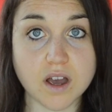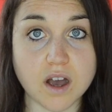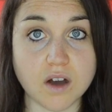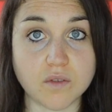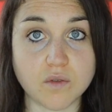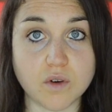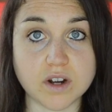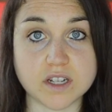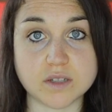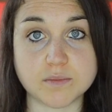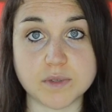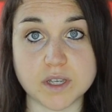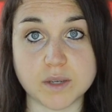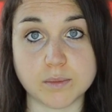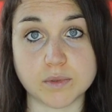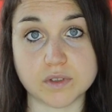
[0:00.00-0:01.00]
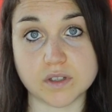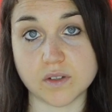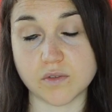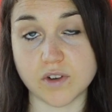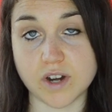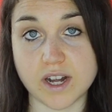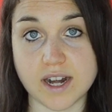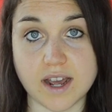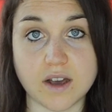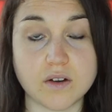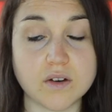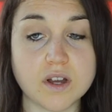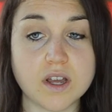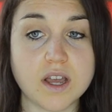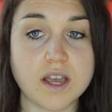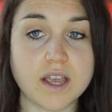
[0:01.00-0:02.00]
of what is being believed right now
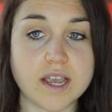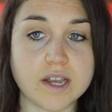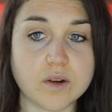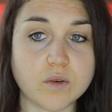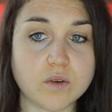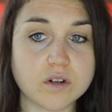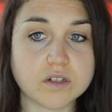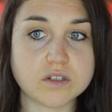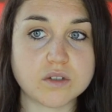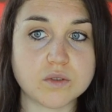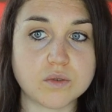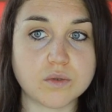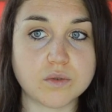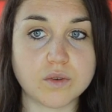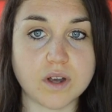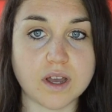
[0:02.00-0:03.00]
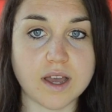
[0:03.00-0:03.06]
in order to